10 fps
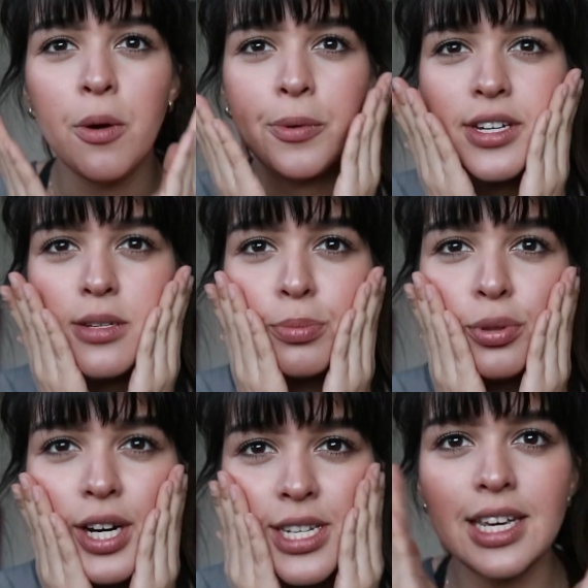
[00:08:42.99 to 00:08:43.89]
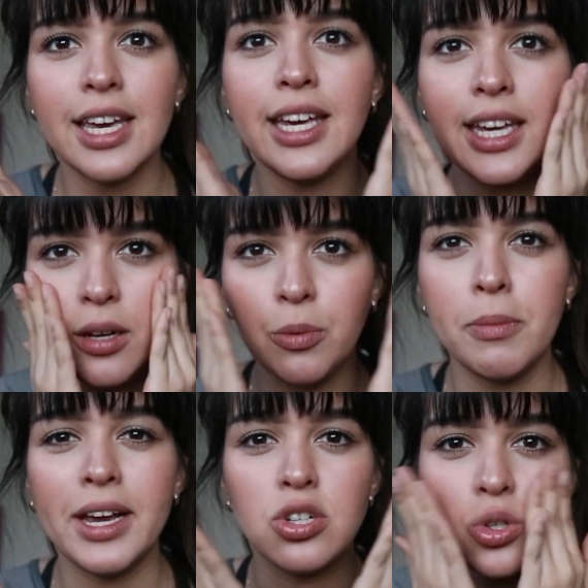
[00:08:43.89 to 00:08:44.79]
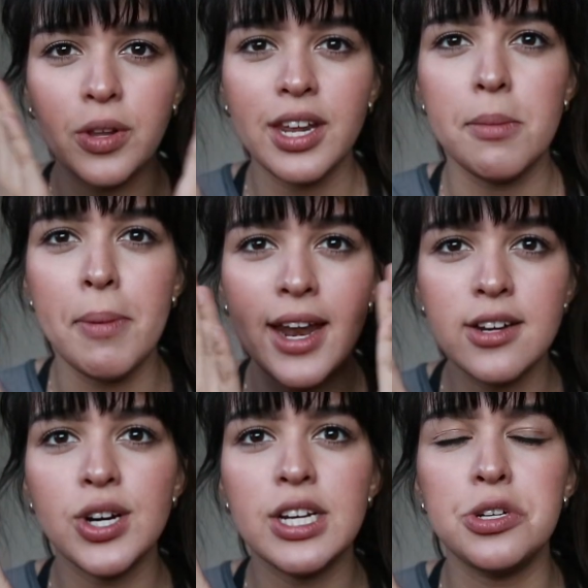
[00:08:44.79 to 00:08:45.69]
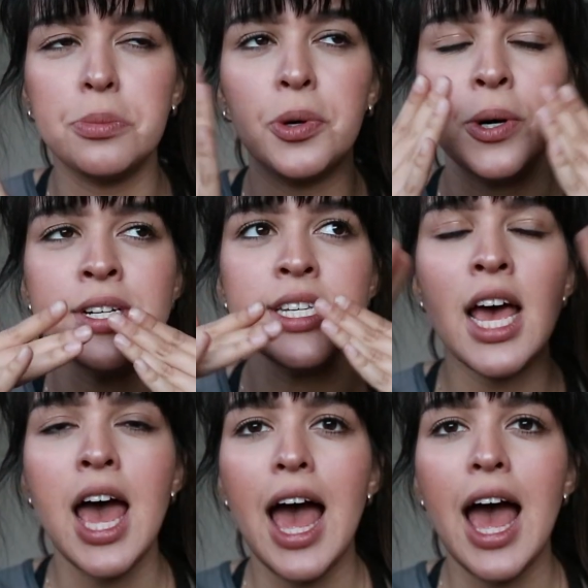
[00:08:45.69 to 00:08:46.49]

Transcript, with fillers: whereas pressing it in will make sure that it penetrates your pores